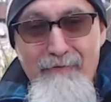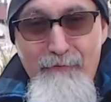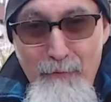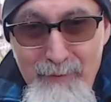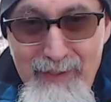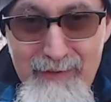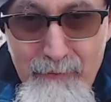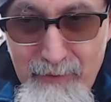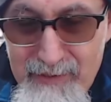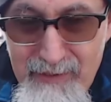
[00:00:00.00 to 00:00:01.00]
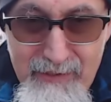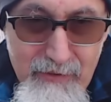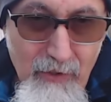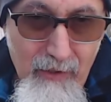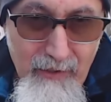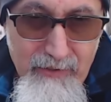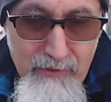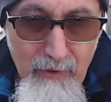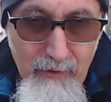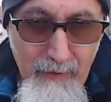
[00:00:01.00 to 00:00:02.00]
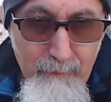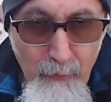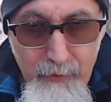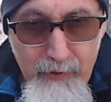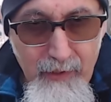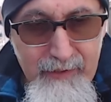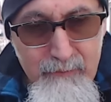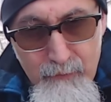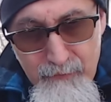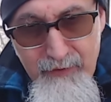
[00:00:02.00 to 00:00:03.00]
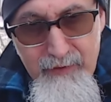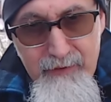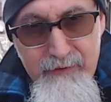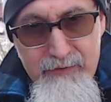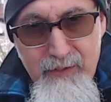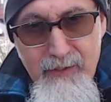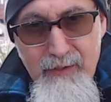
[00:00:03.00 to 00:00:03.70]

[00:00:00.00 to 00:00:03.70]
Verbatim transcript: for me, the reason I stopped, I stopped, I boycotted movie theaters,